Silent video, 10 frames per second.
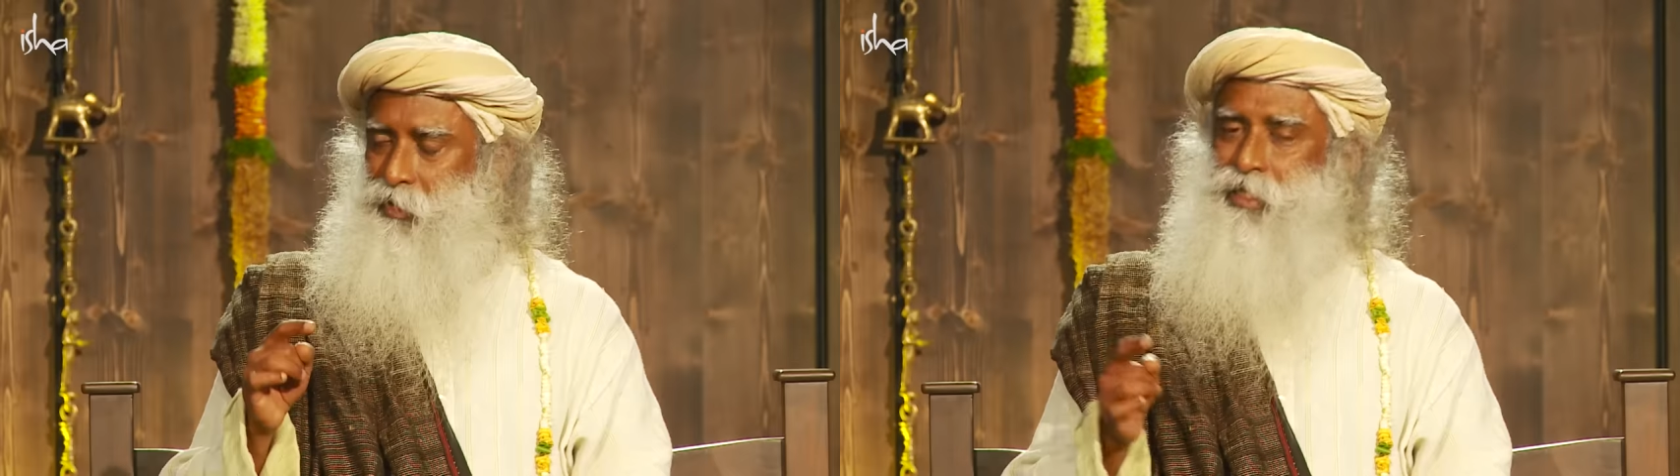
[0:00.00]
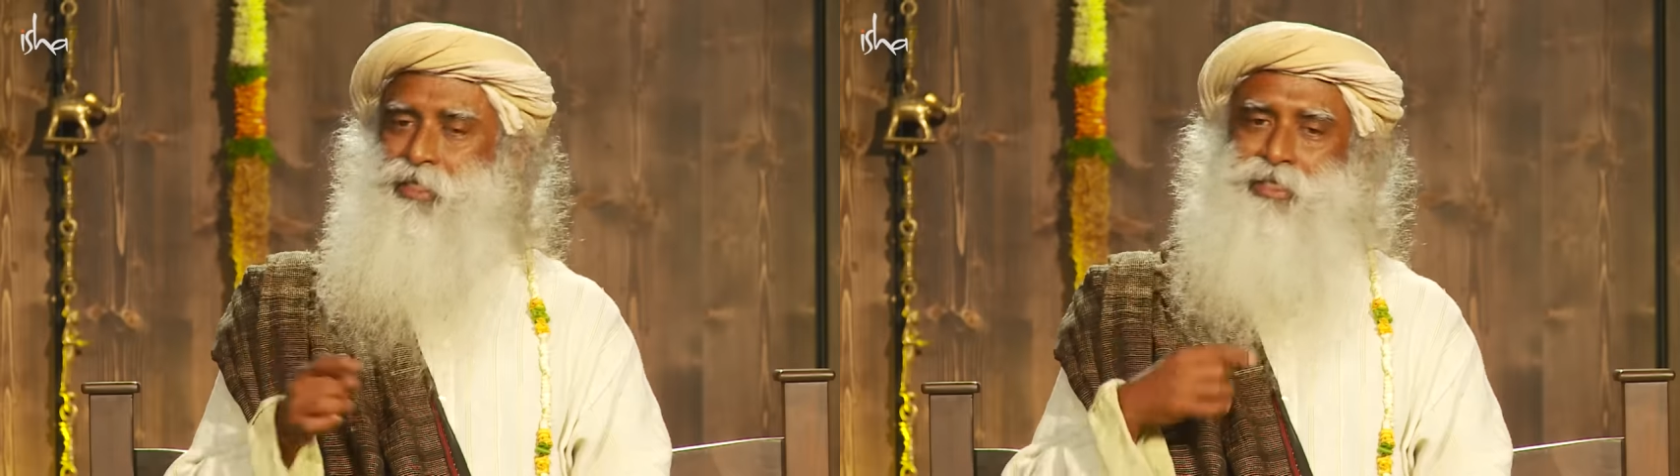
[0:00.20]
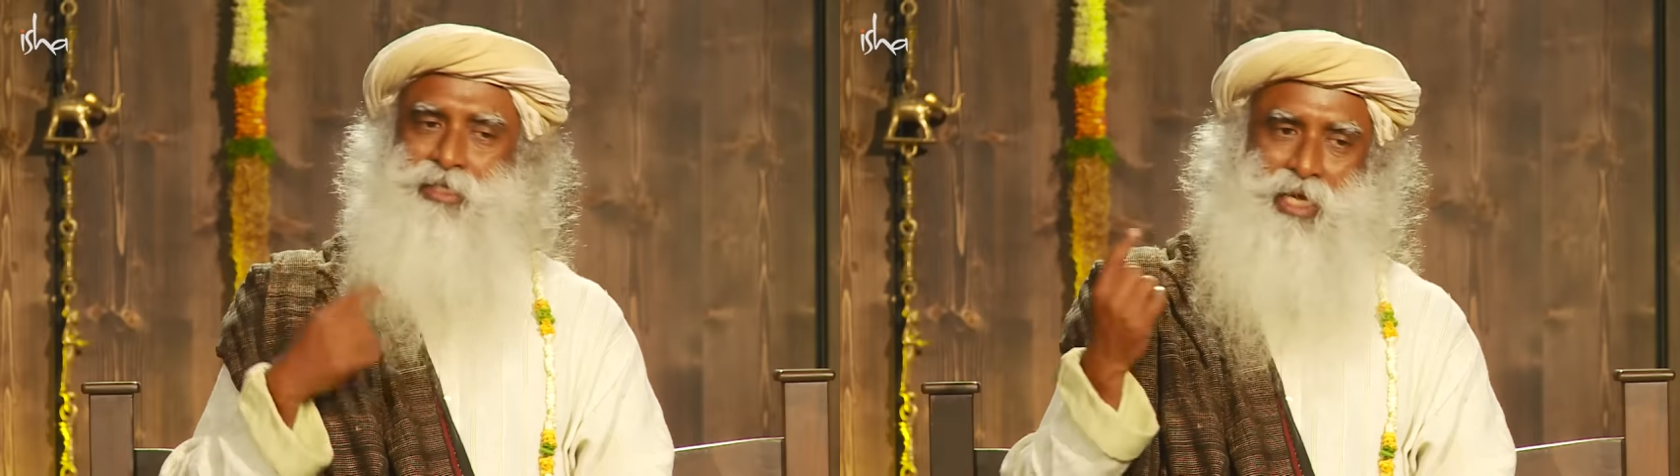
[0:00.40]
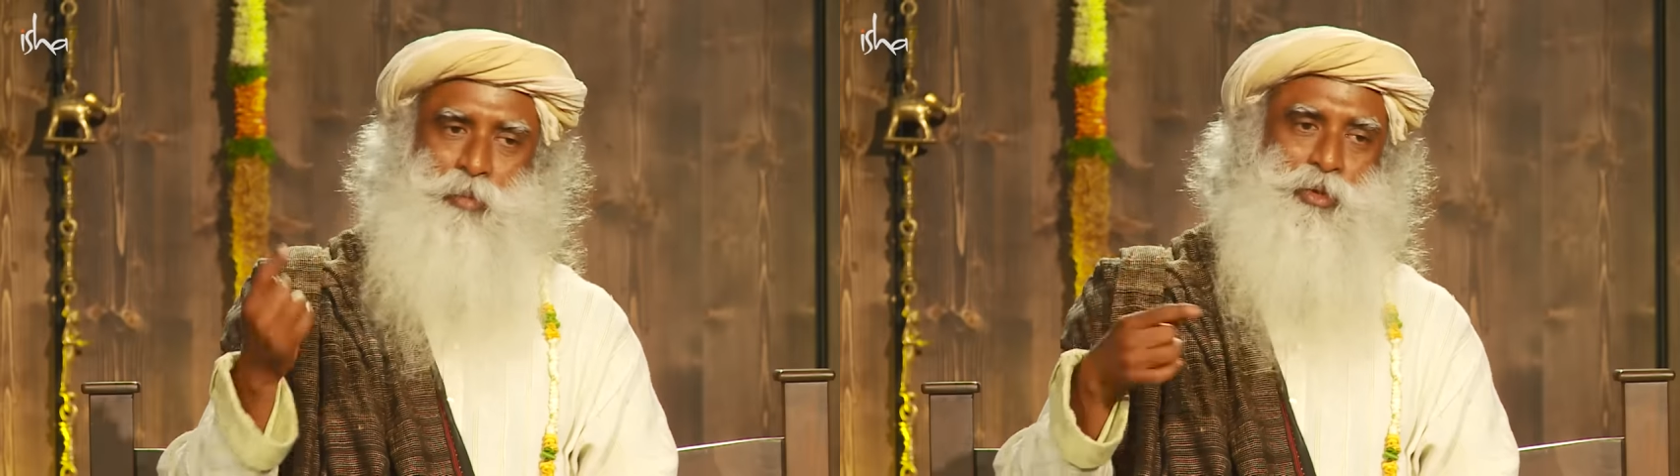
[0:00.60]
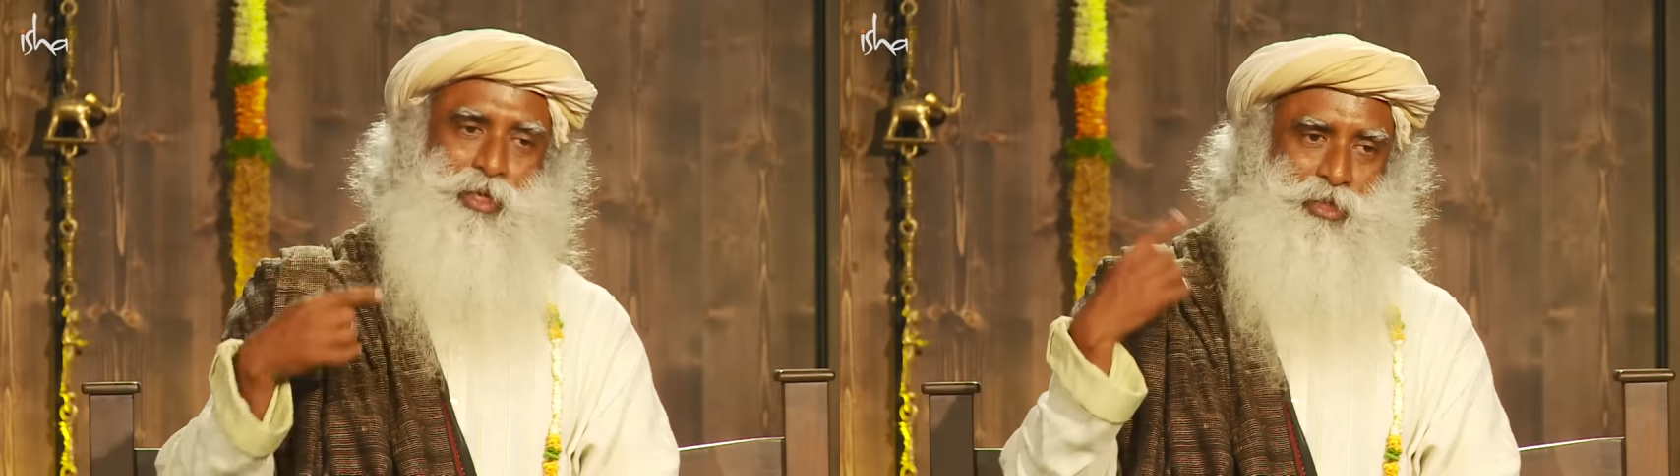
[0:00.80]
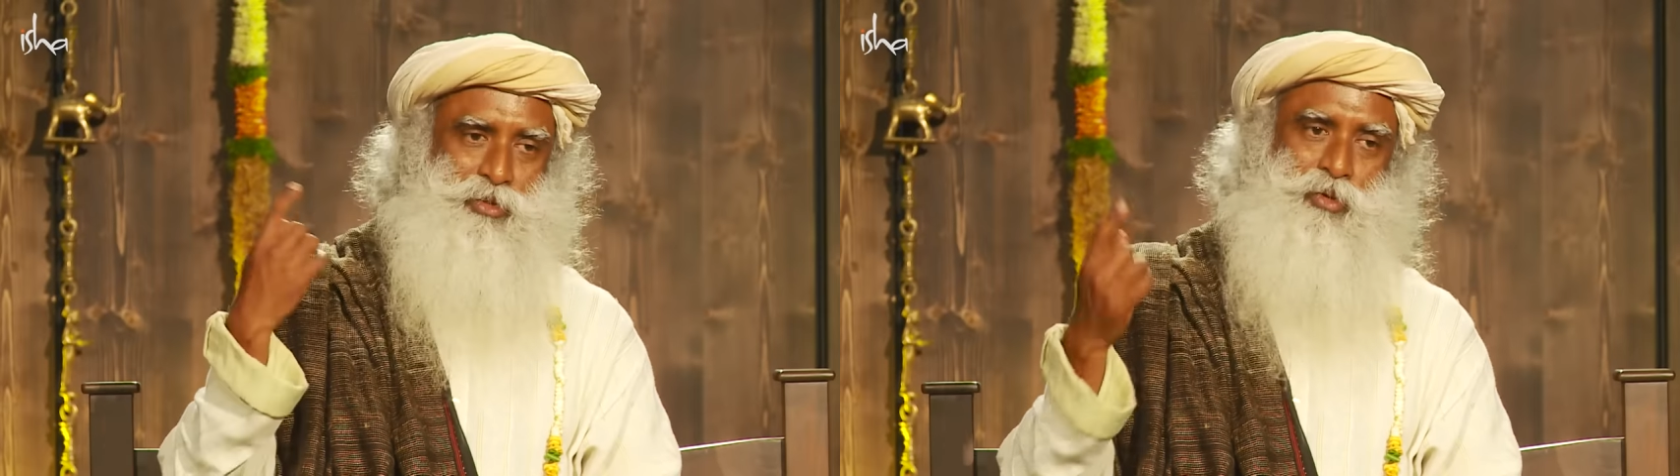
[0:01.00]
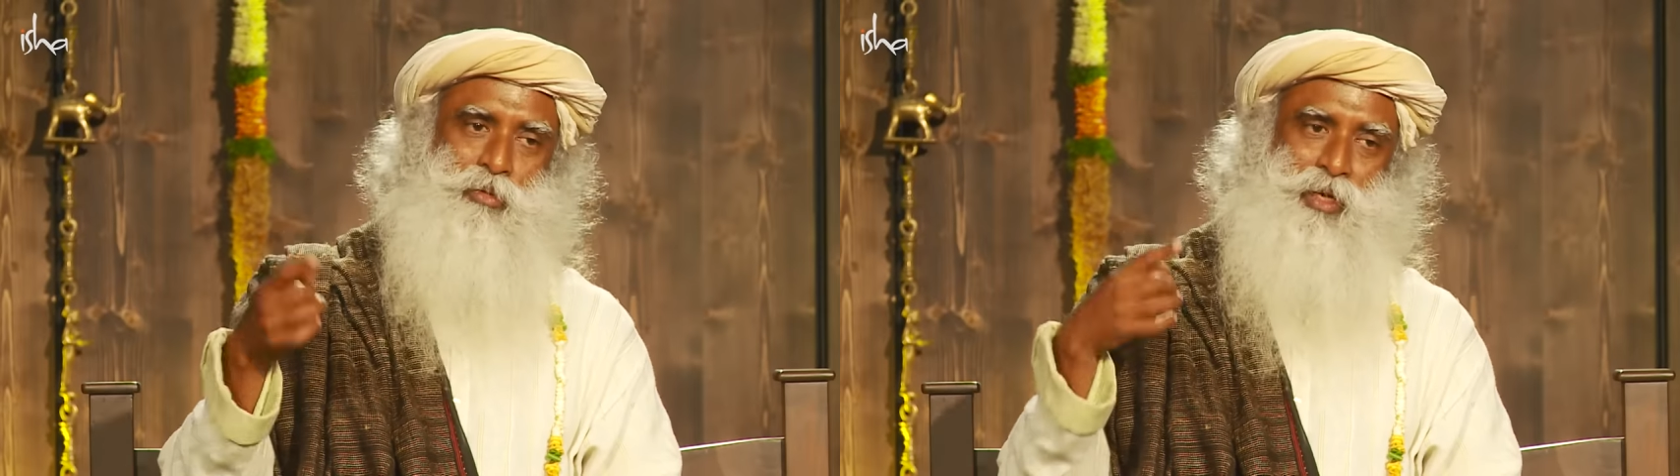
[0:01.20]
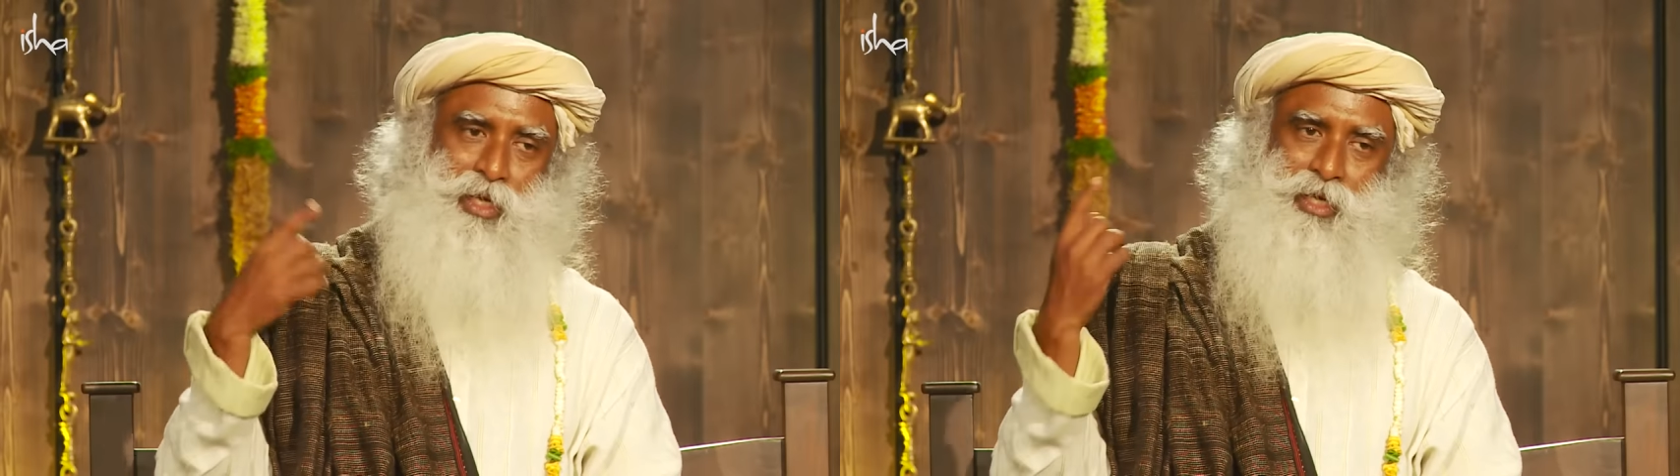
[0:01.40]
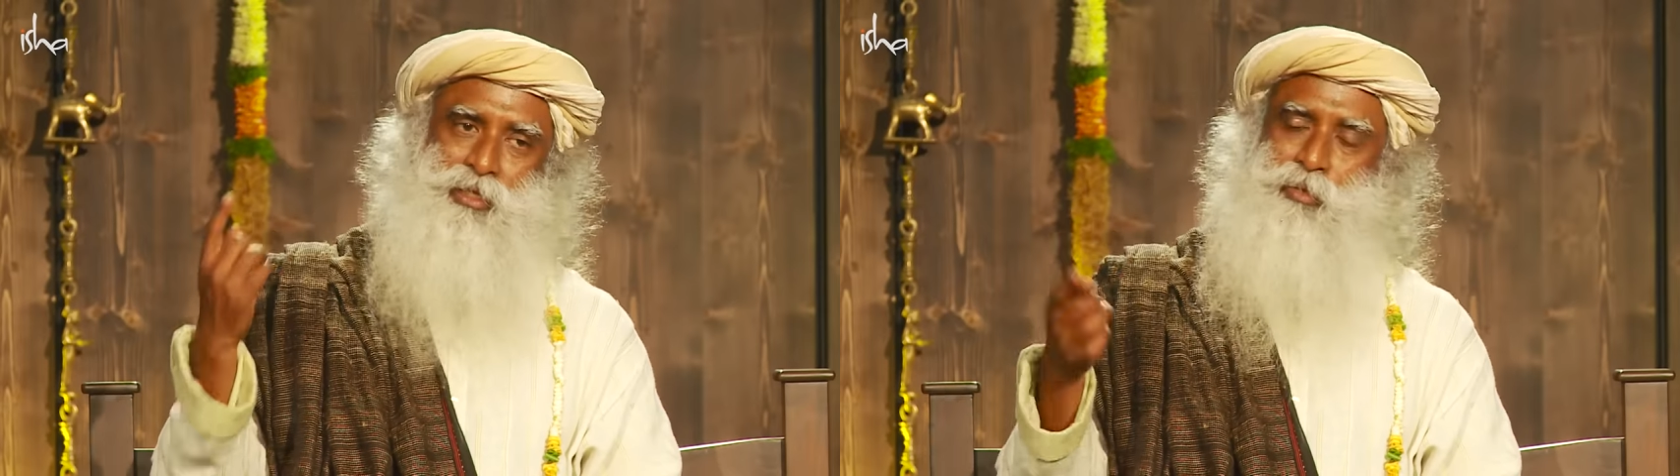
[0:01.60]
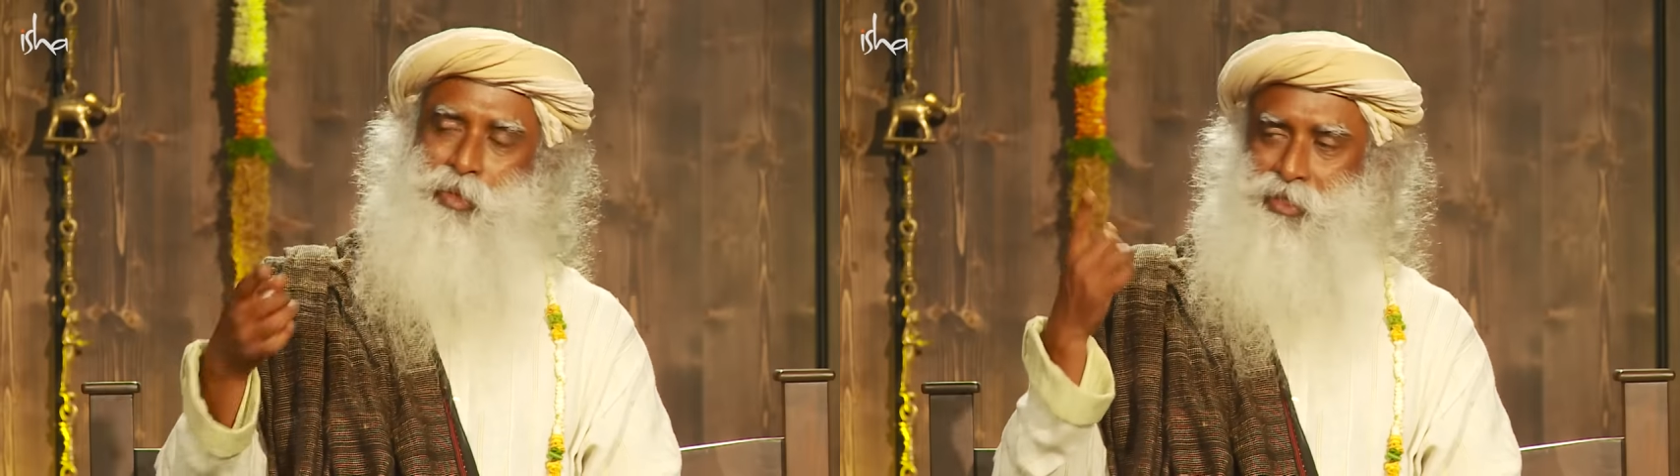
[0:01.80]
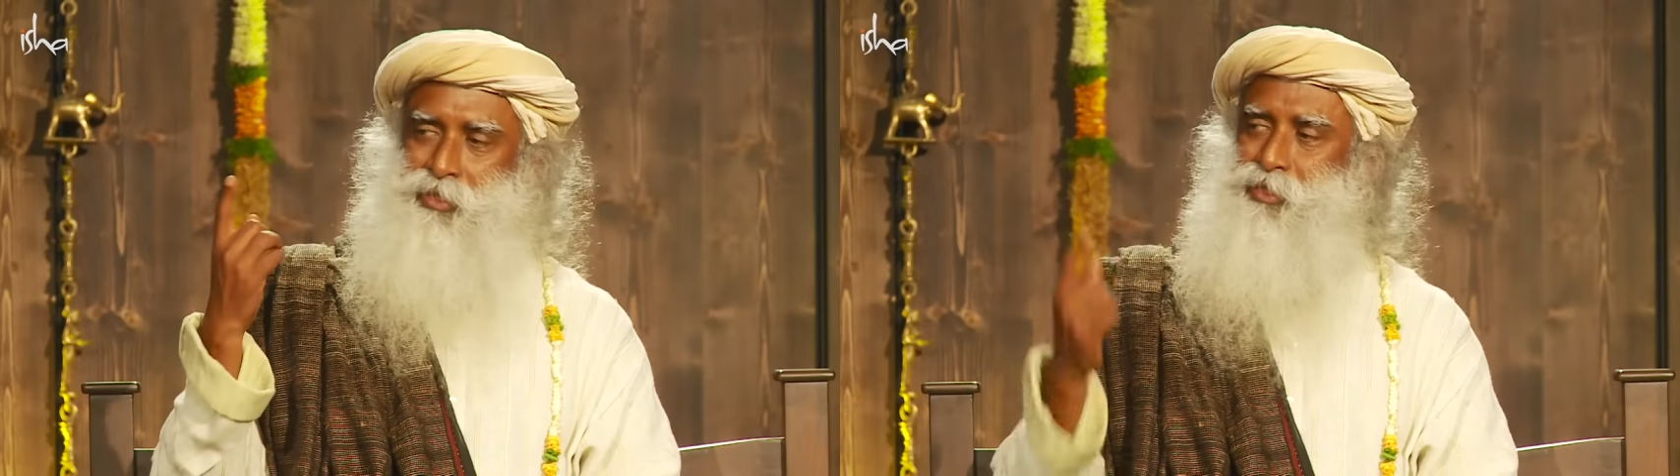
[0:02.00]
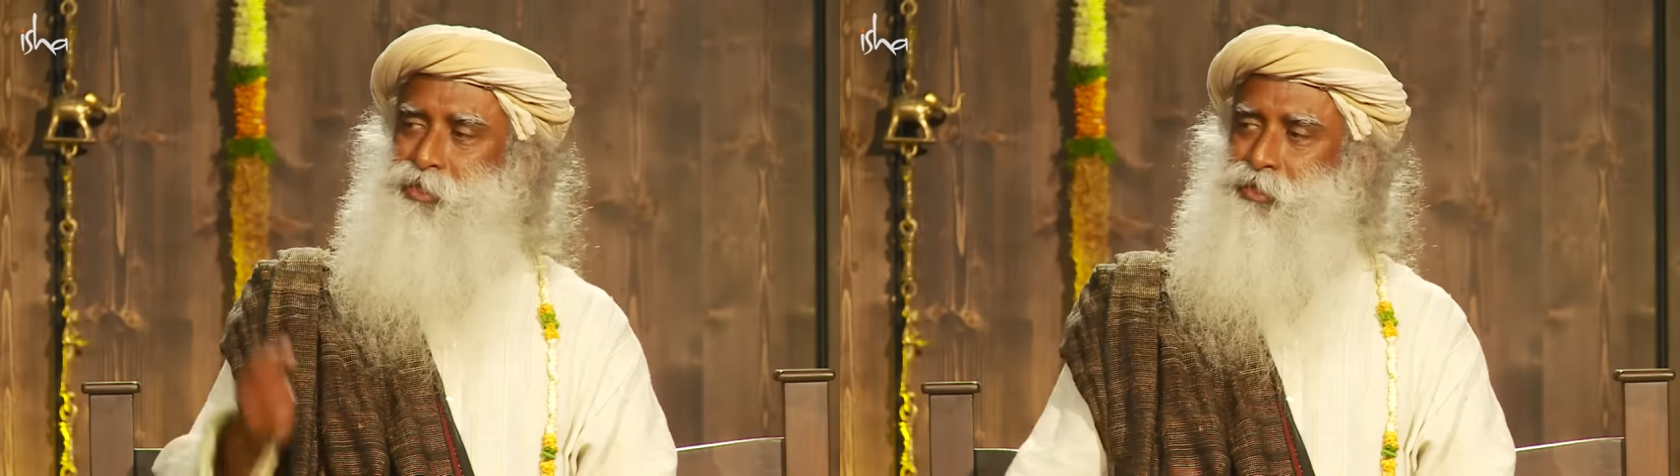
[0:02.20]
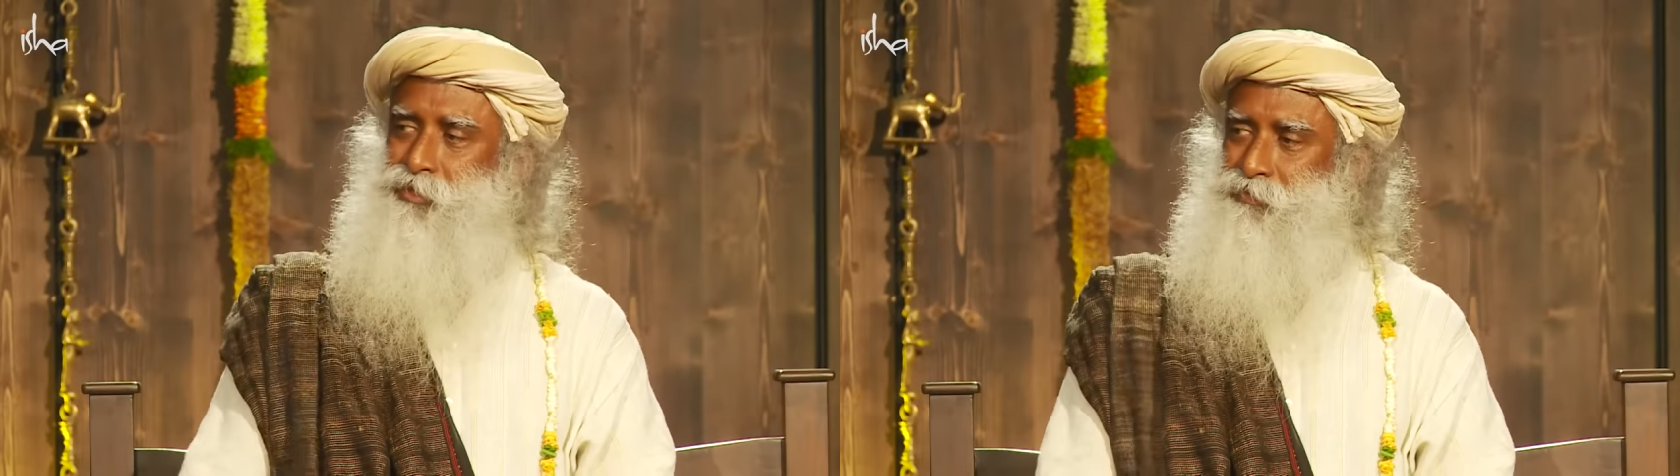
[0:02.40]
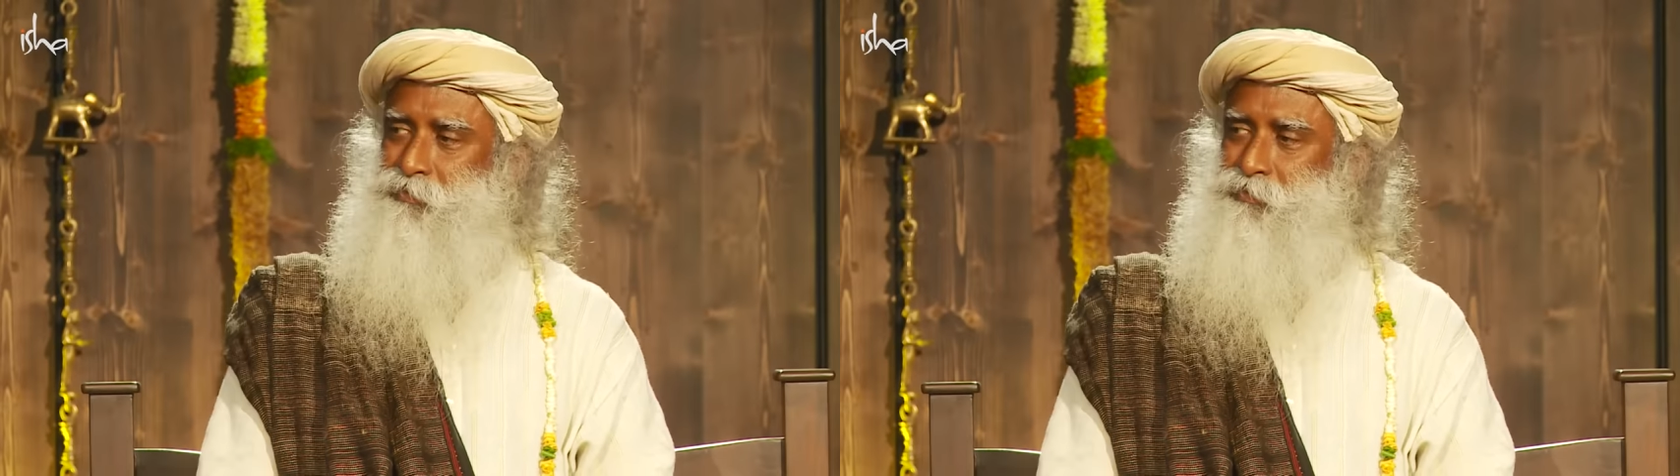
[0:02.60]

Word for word: Rest is happening in so many other ways.